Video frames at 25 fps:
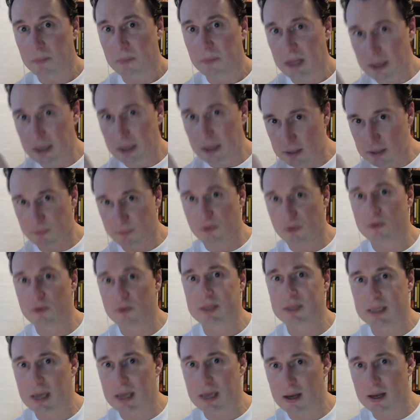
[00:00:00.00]
And that's
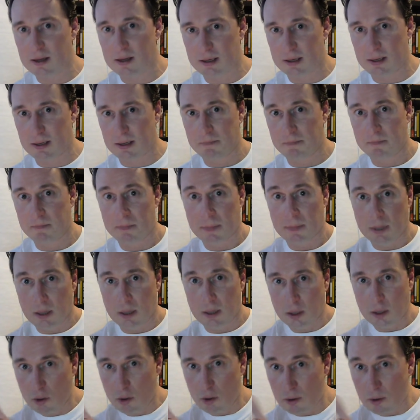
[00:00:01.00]
personality,
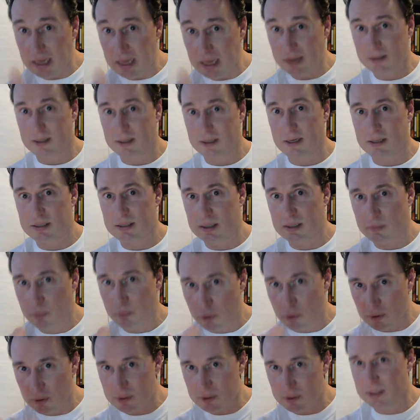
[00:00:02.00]
uniqueness and
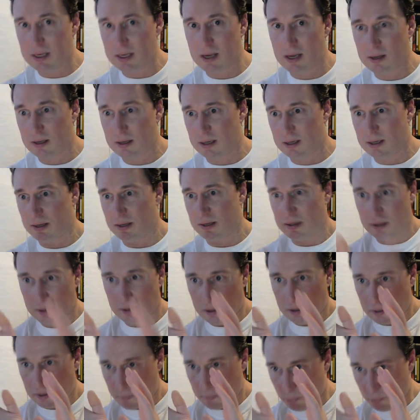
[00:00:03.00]
personality.
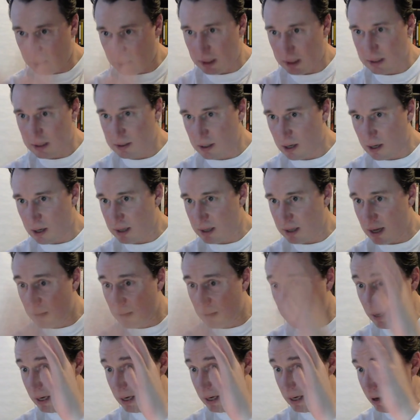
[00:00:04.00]
Brittany's got that.
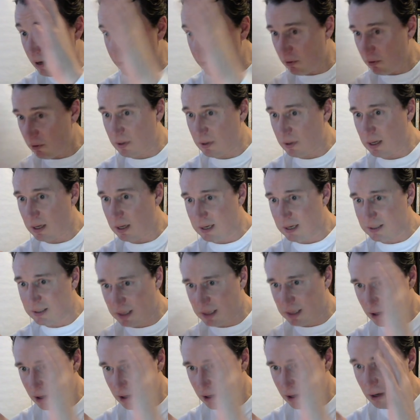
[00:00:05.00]
Many of you that I
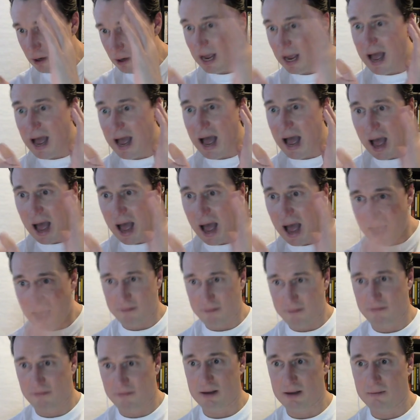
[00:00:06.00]
see here
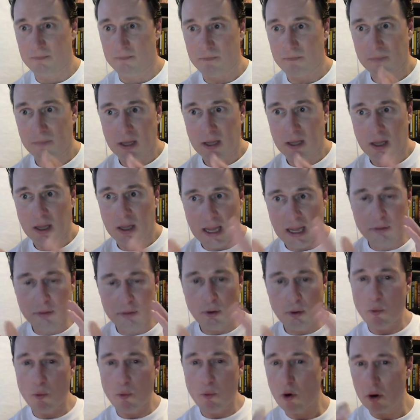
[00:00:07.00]
have it. And the
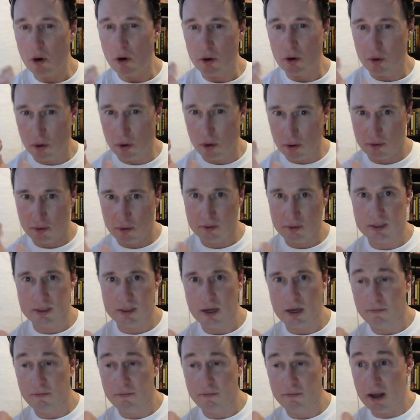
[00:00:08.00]
more you're
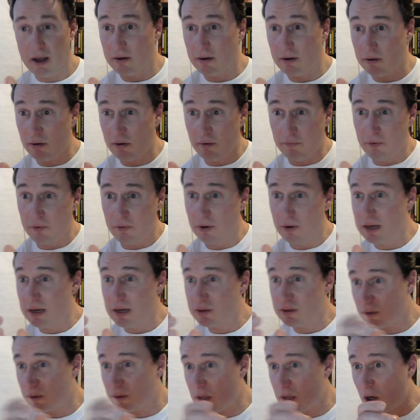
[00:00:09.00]
yourself, I don't know if you
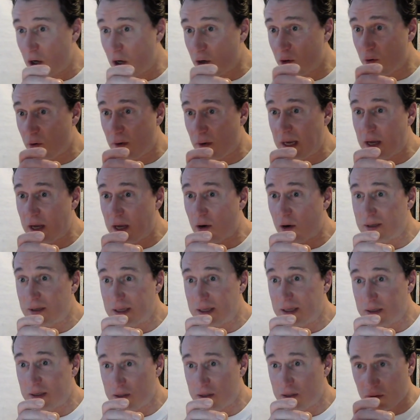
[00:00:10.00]
guys want to agree or
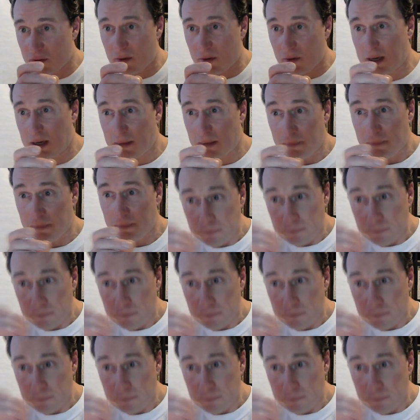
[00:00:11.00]
disagree,